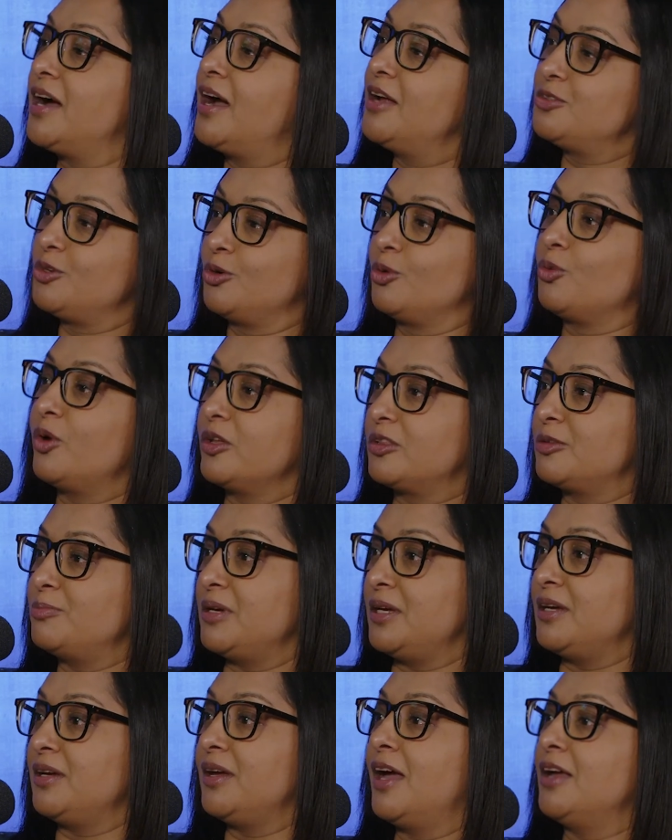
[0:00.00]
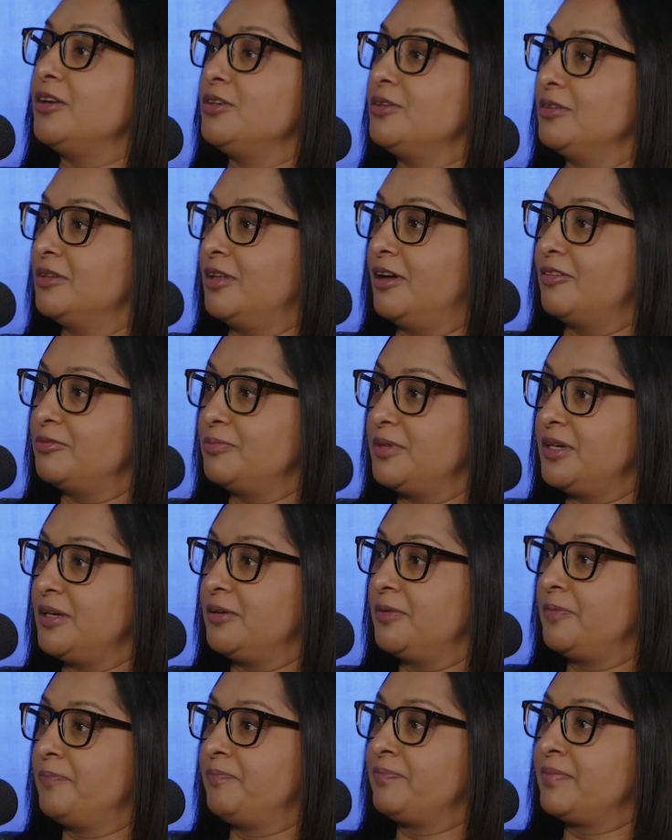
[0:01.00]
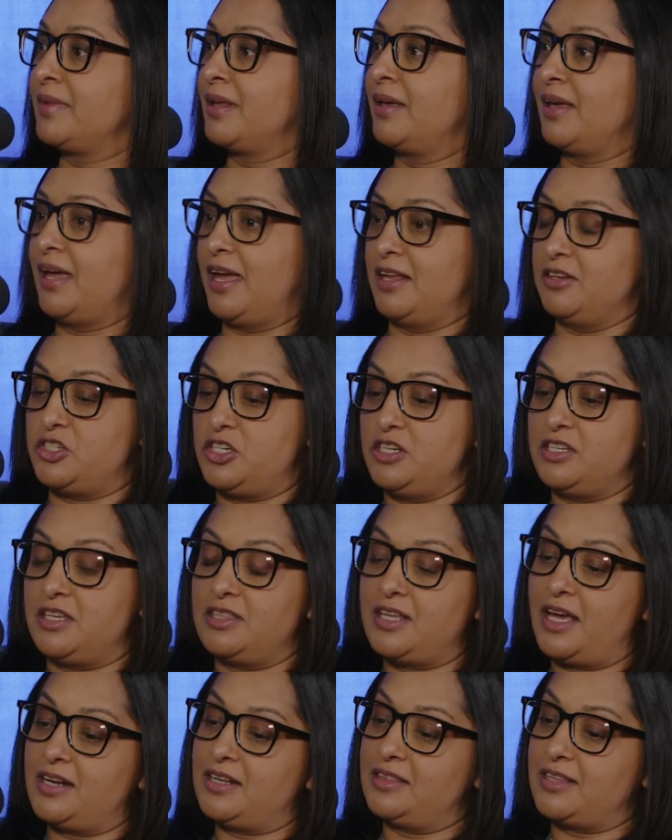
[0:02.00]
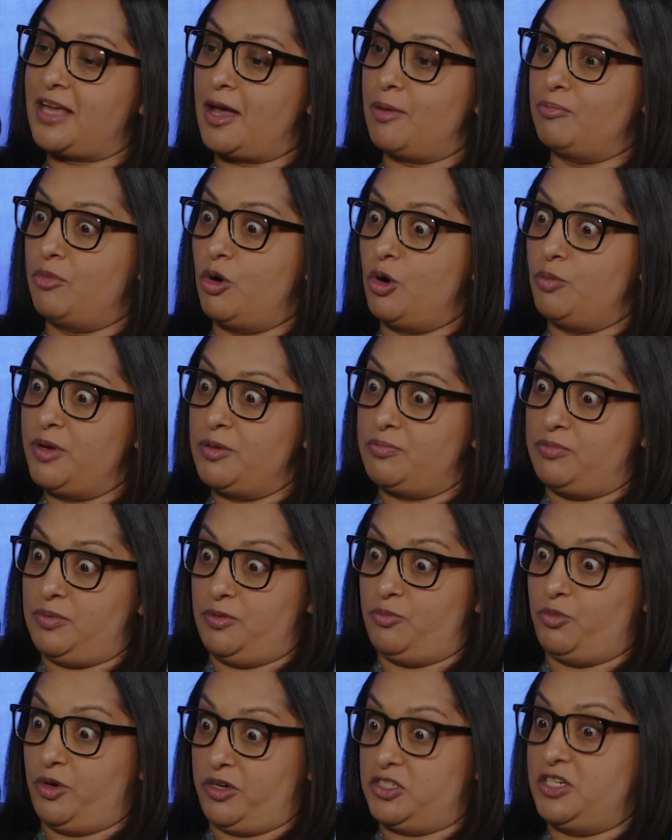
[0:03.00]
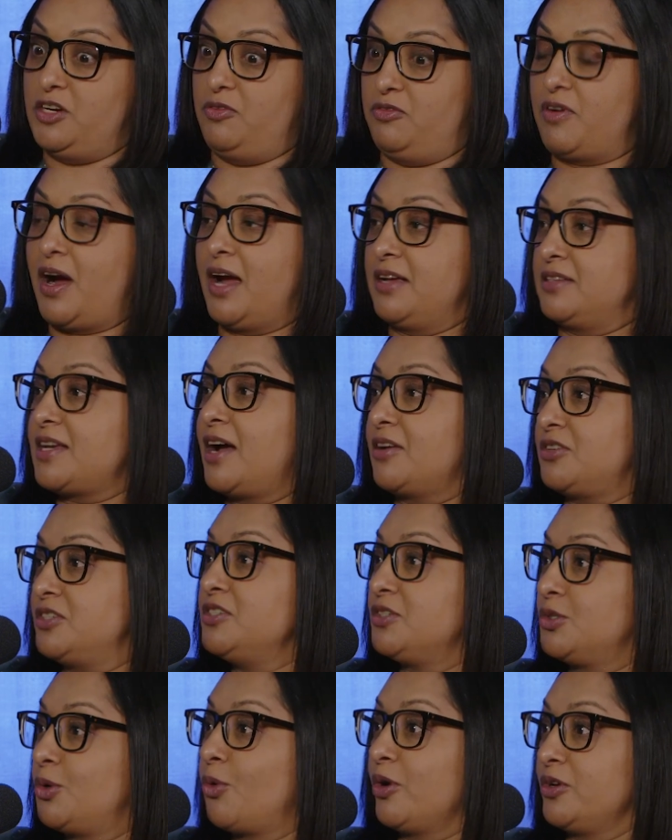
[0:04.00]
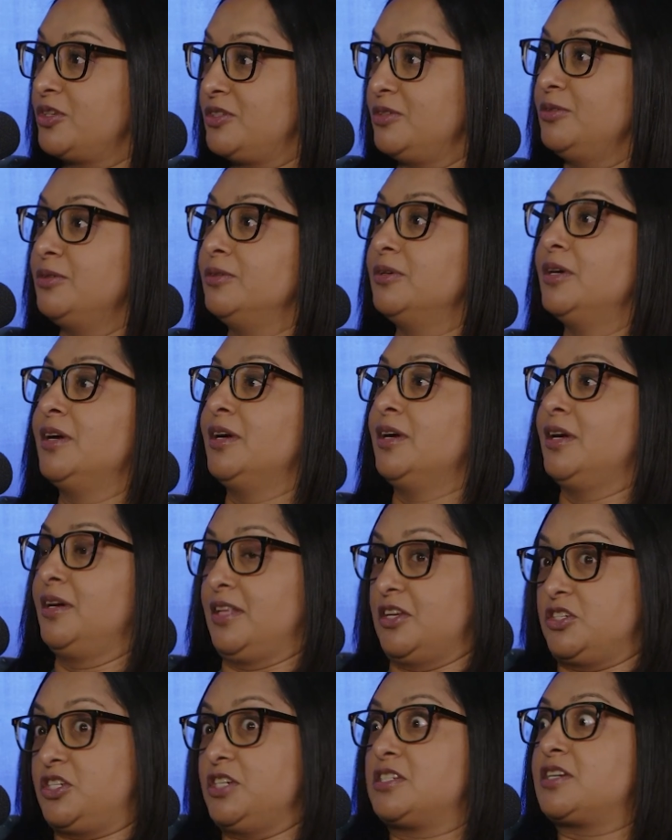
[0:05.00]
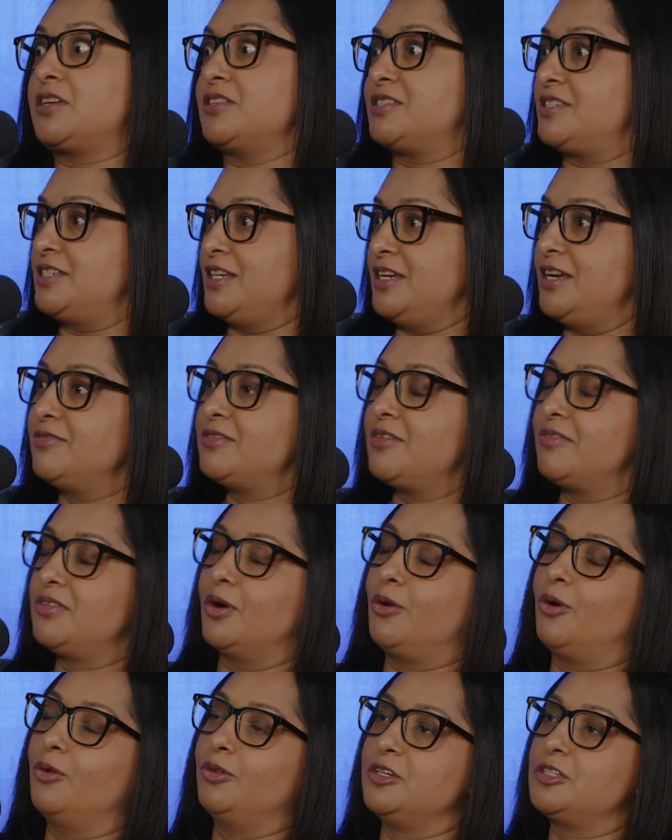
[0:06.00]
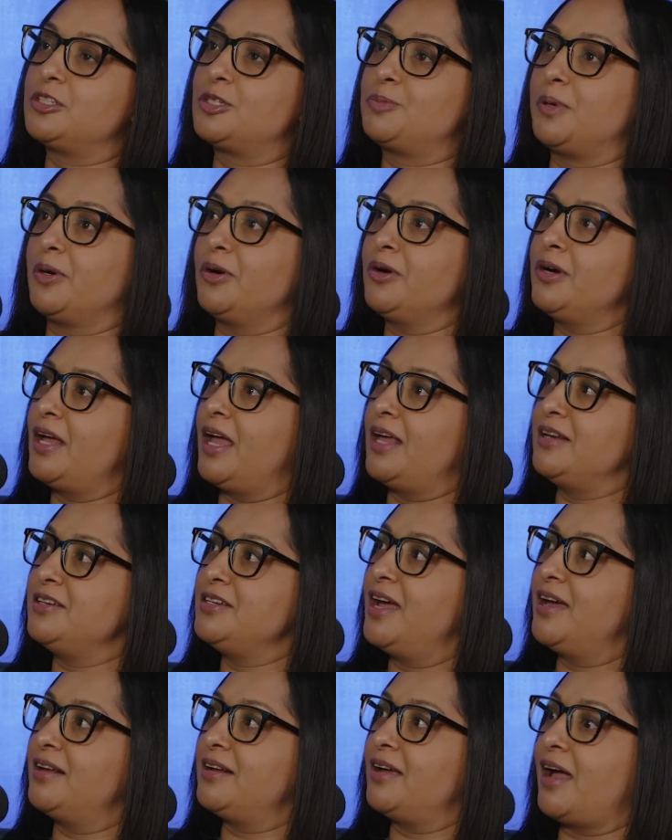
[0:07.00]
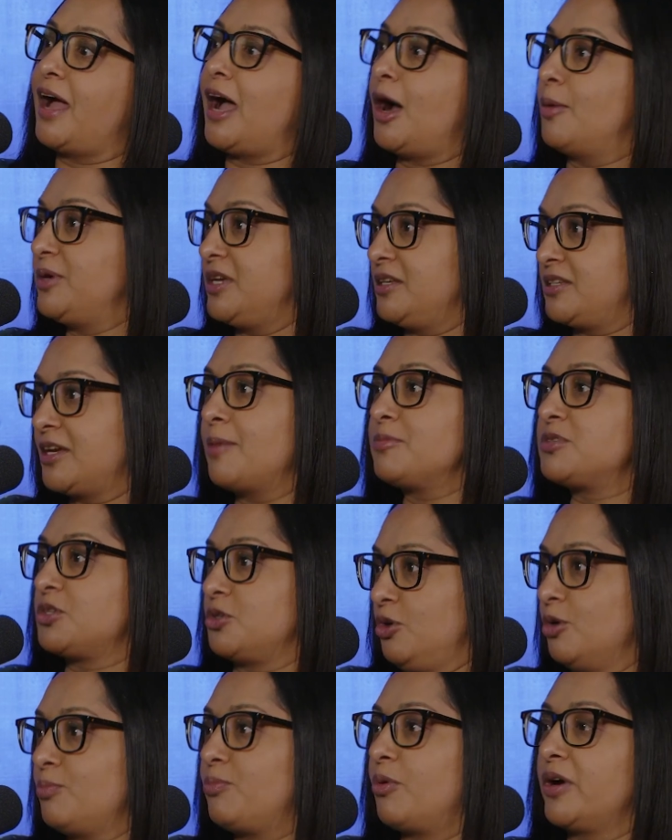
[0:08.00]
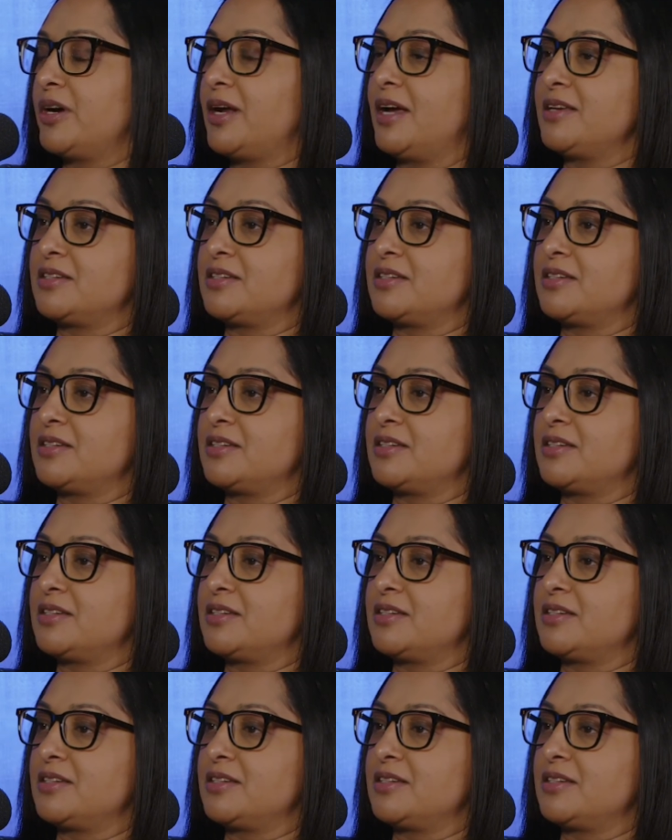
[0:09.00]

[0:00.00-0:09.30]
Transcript: God, you're with me and you love me. And she did that in that moment when she finds out that she's conceived of the Holy Spirit. And yet, how many times, to your point,